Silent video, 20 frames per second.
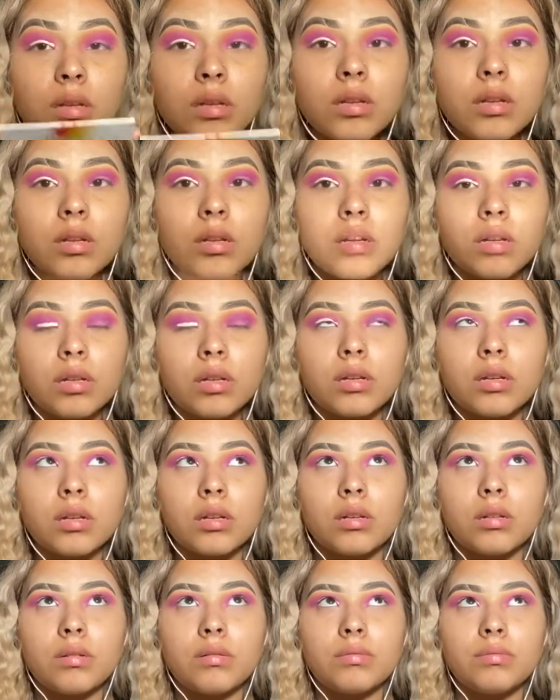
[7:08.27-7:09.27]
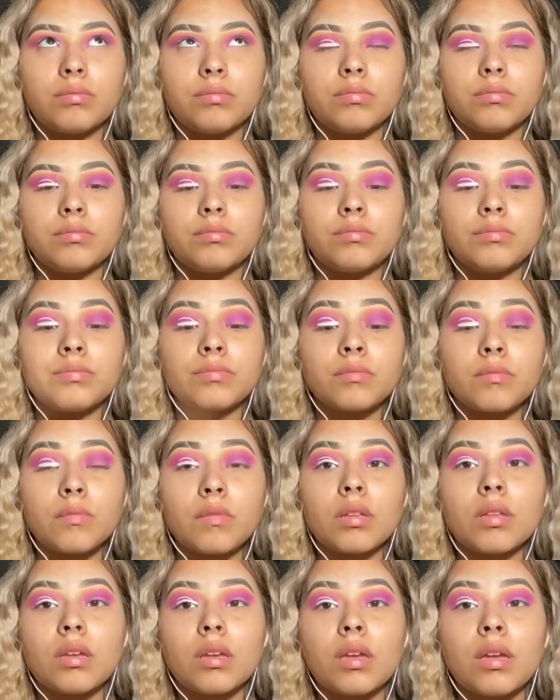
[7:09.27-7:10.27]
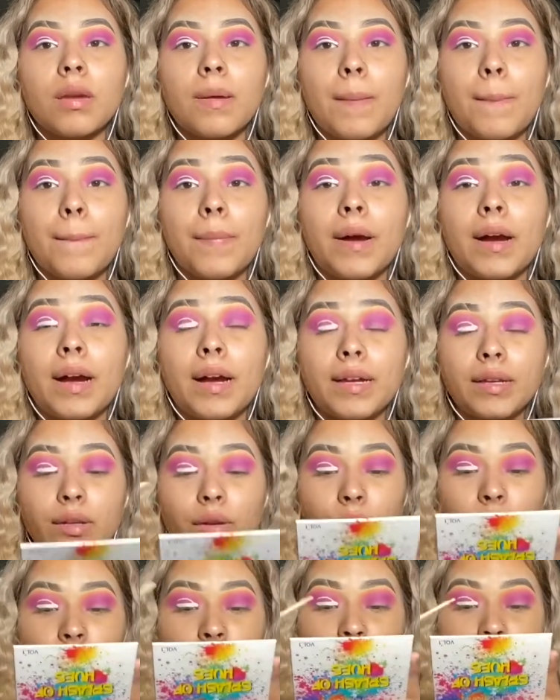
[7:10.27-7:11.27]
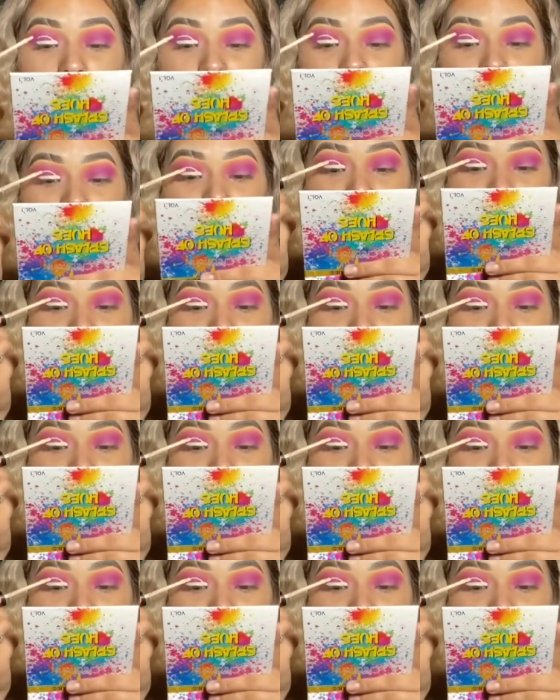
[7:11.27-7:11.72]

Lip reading: and look up. But I don't follow that